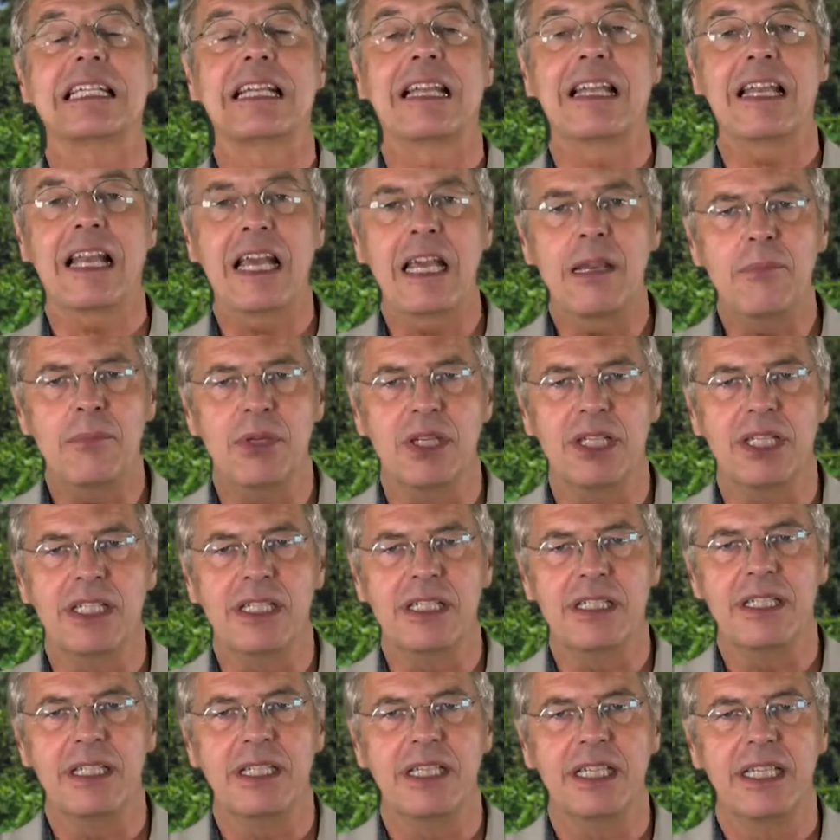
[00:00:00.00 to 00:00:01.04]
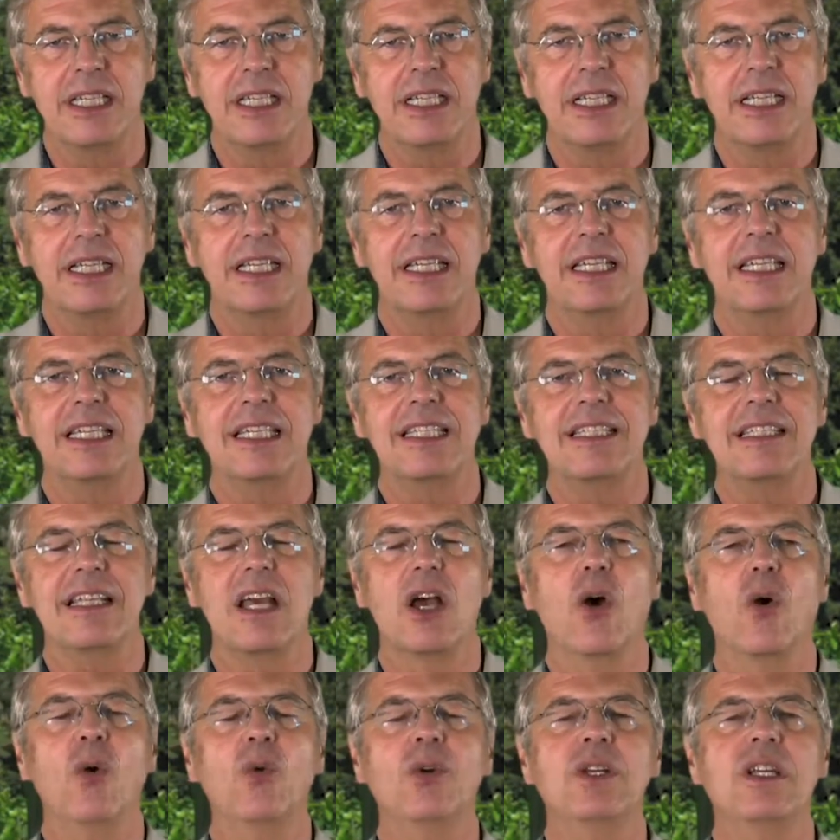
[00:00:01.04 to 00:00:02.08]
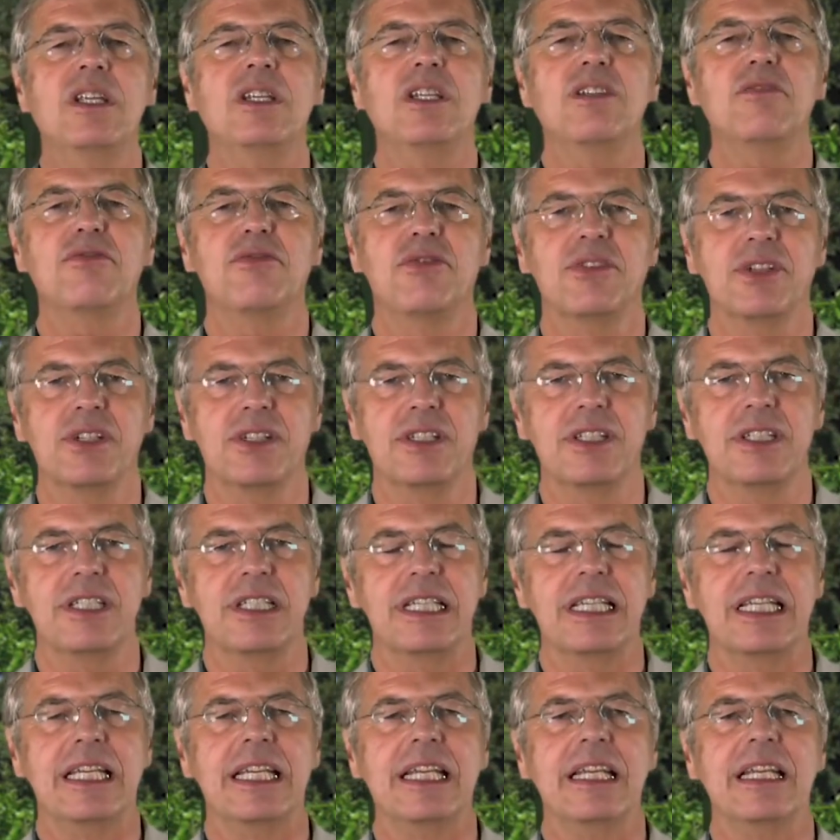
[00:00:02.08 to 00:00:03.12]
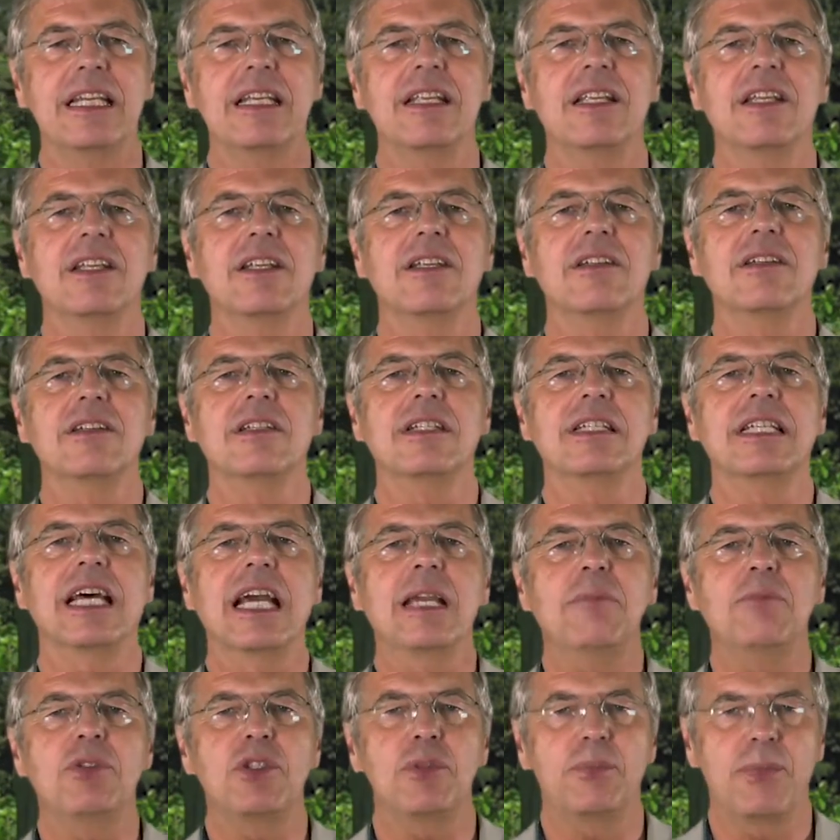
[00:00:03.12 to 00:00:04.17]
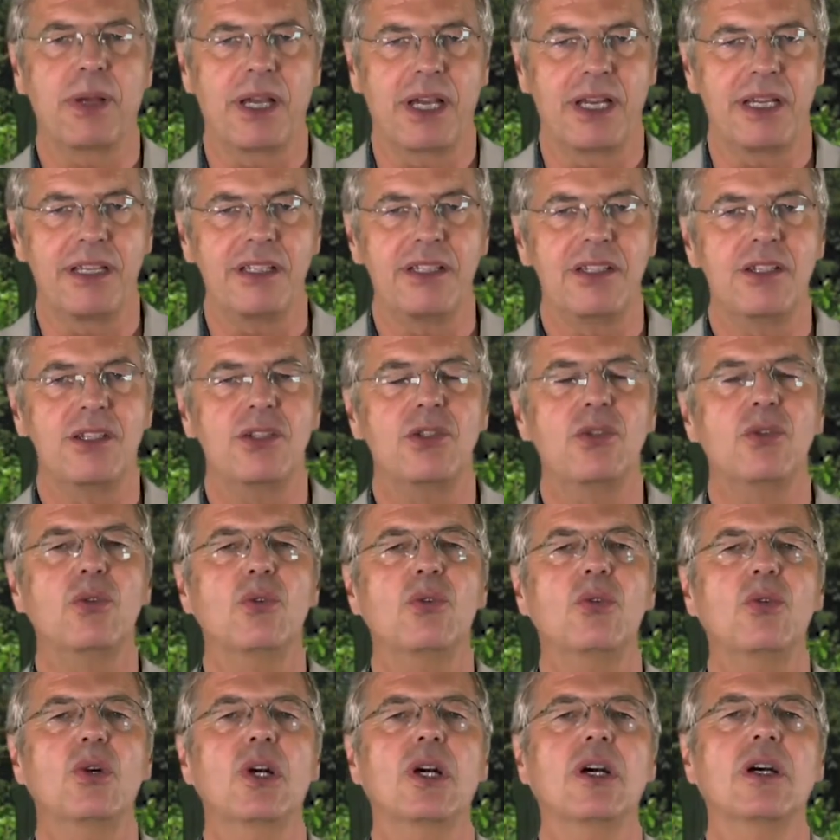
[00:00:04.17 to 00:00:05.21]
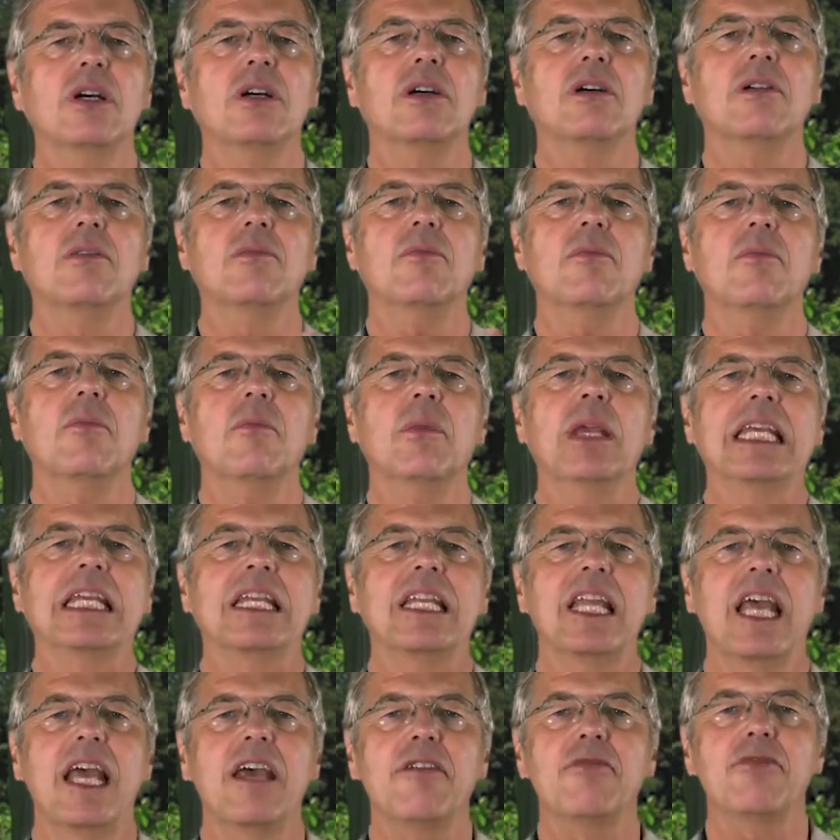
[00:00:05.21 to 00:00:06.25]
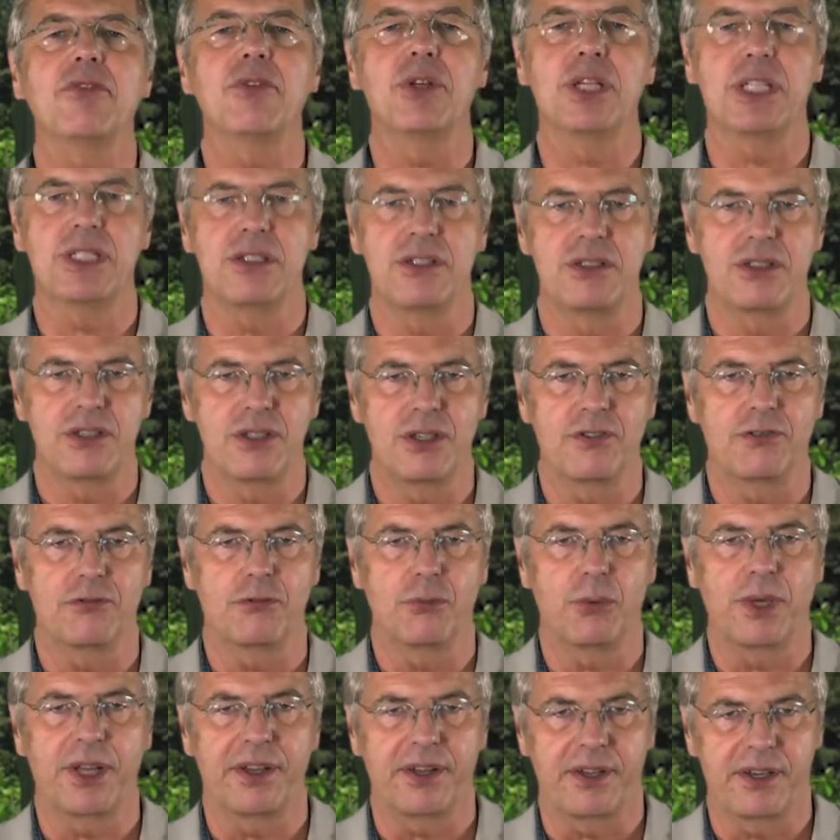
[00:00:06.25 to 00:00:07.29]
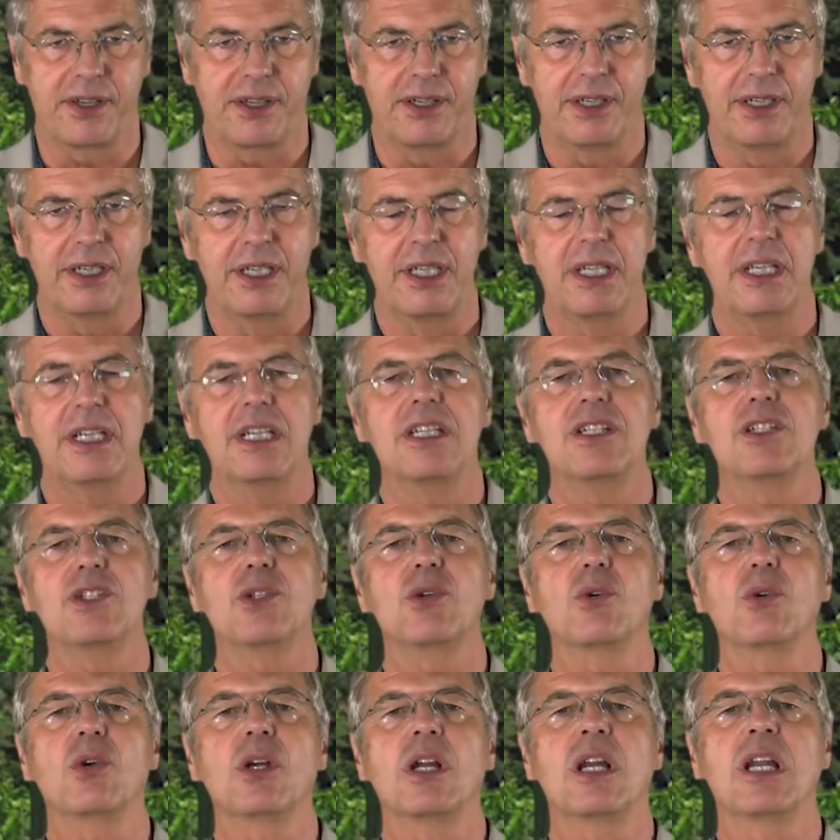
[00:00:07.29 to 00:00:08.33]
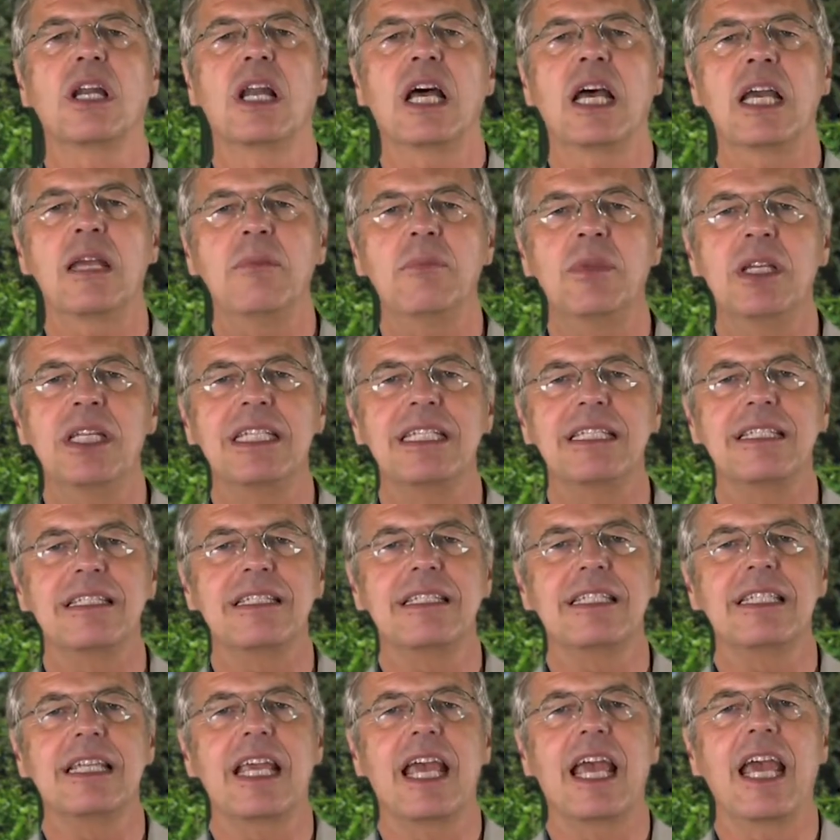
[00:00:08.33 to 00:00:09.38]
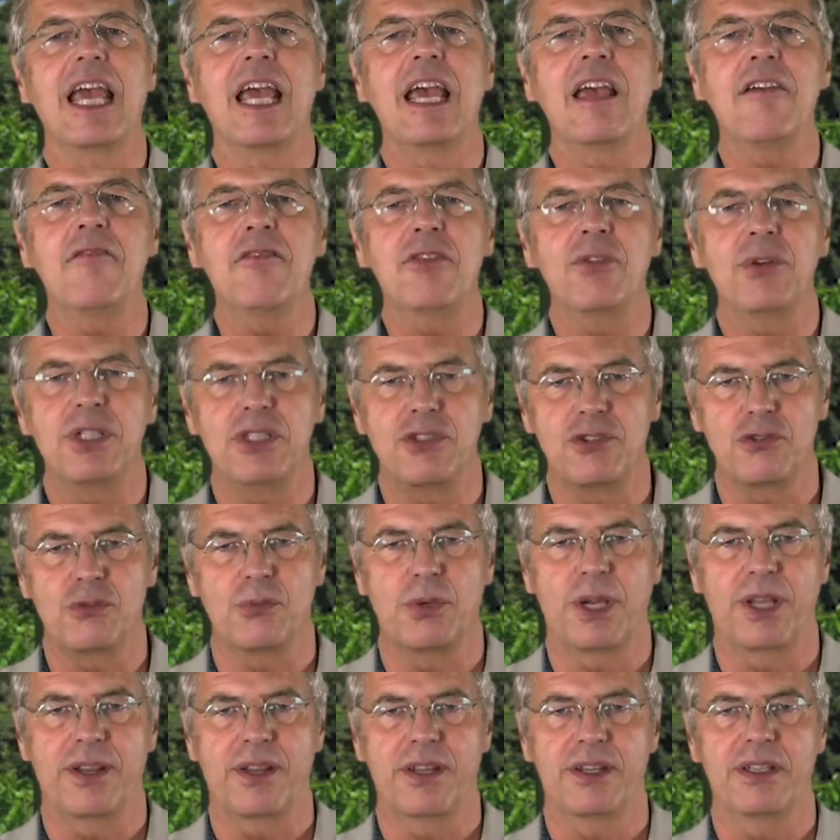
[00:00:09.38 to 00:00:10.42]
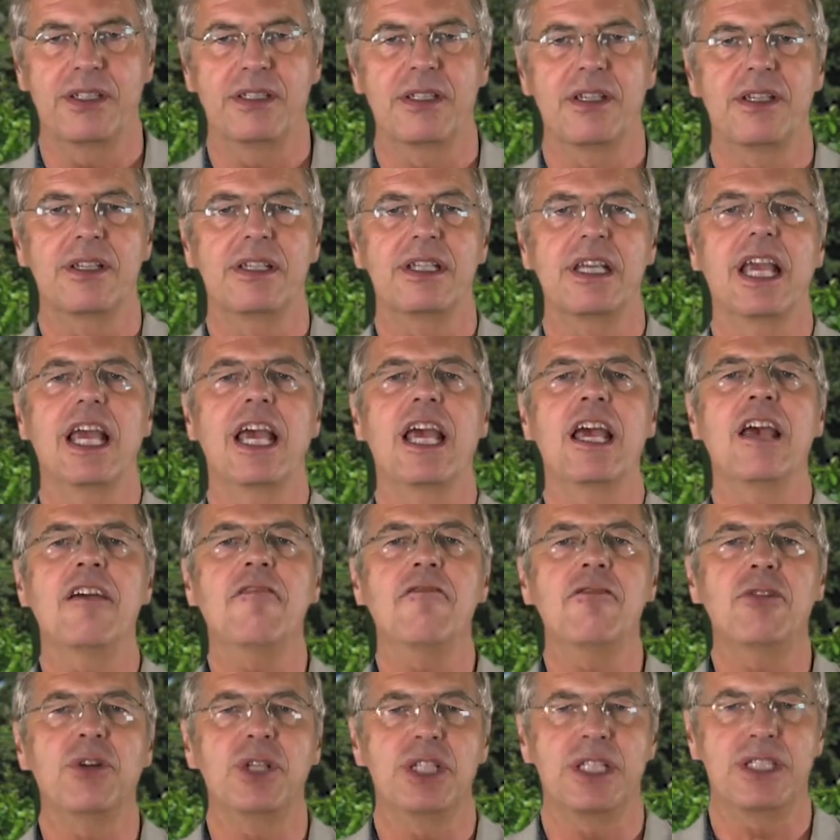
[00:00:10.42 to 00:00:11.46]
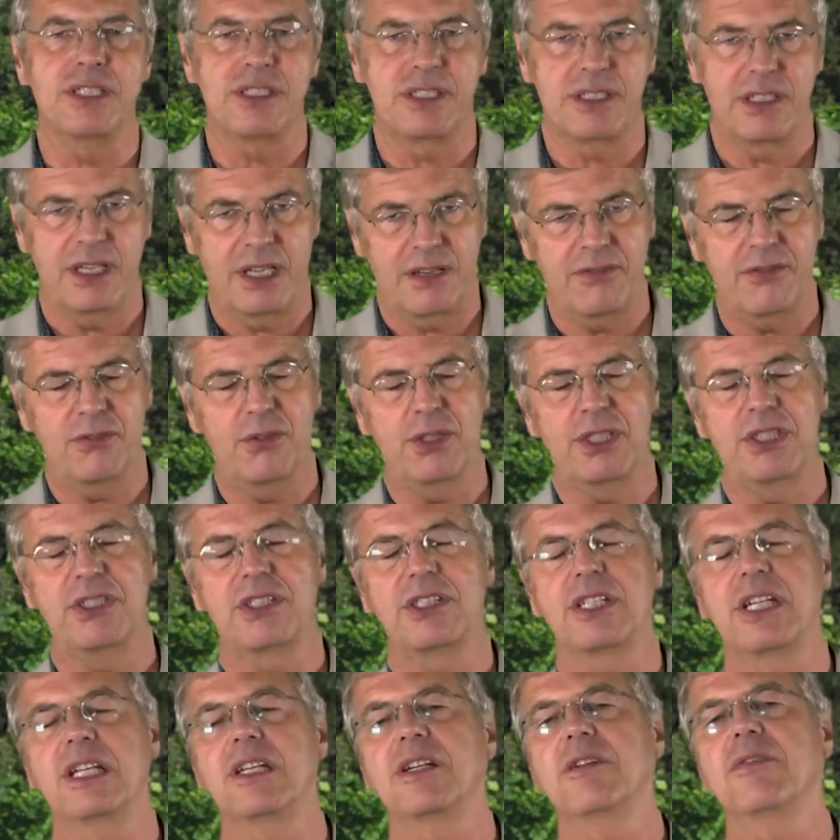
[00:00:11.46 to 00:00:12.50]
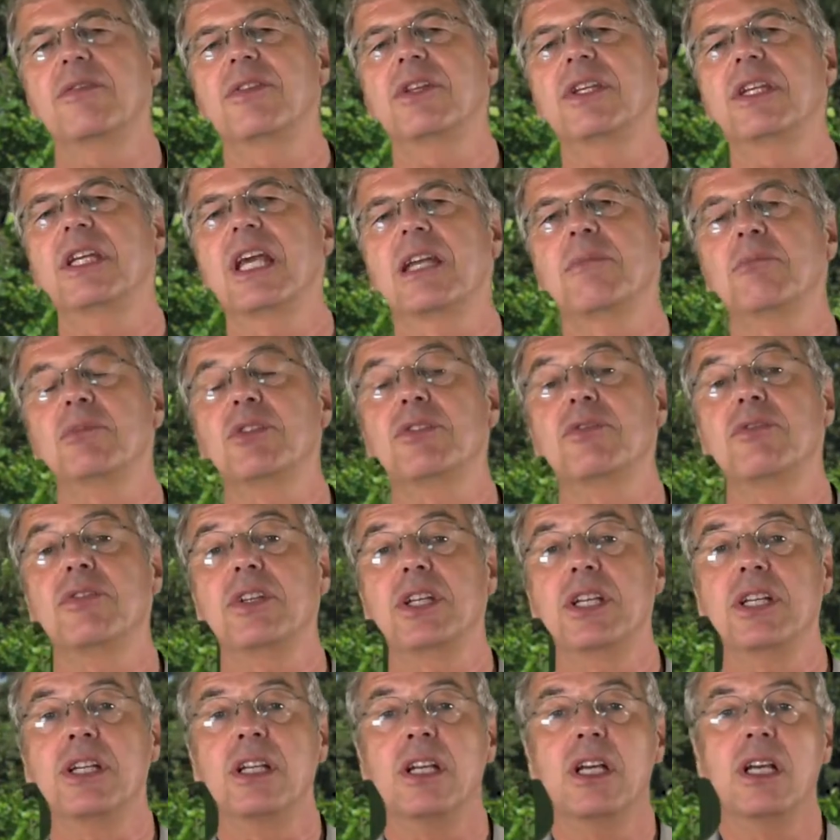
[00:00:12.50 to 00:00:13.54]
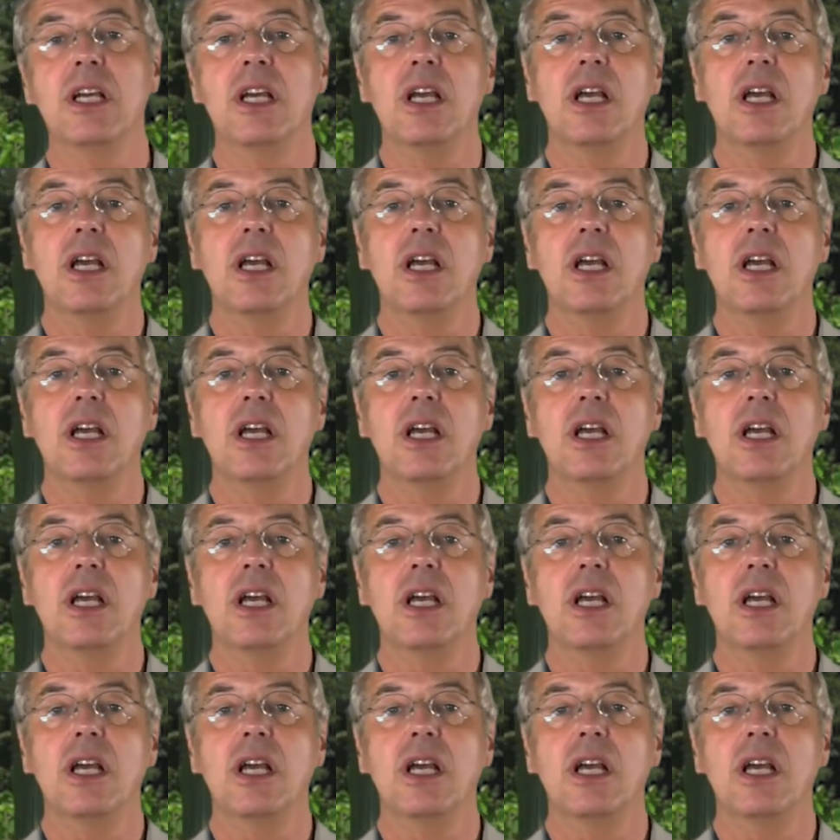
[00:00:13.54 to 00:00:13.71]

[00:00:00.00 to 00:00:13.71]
climate is only different in the time span you make an average of weather. So climate is the average weather, the average state of the atmosphere